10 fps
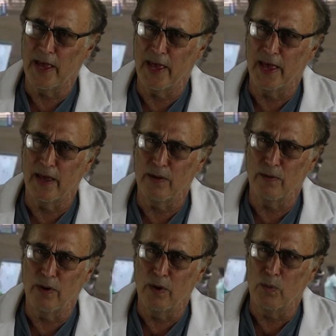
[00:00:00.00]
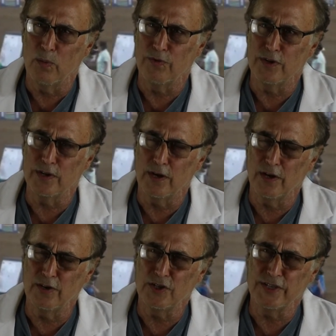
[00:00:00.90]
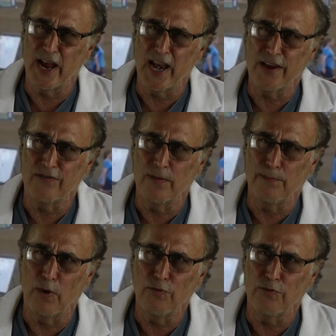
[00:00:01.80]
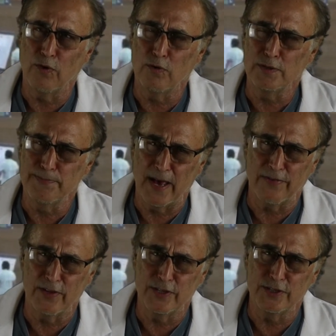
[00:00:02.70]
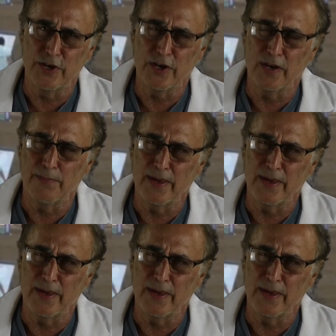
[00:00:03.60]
and with the understanding from both those methods, you're going to